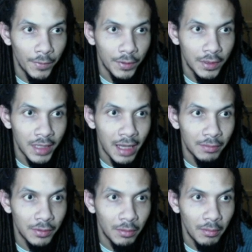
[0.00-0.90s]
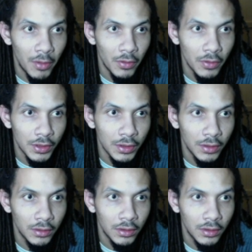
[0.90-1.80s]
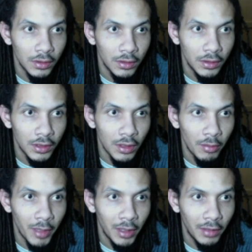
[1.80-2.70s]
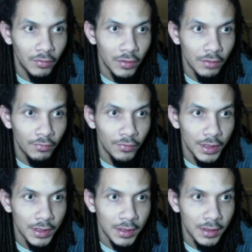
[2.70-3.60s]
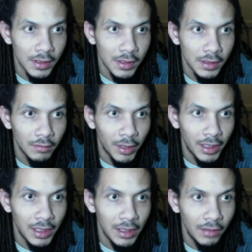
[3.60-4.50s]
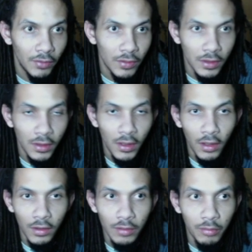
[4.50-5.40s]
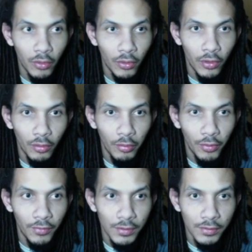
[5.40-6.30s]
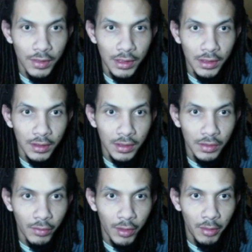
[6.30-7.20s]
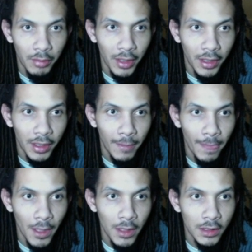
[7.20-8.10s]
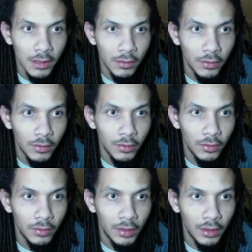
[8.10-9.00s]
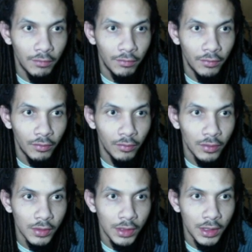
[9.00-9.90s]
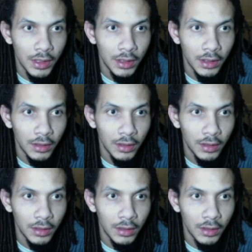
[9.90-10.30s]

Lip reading: tapped the most to determine my levels of resistance, my key levels of support or previous resistance is what I mean by that. So if it will stick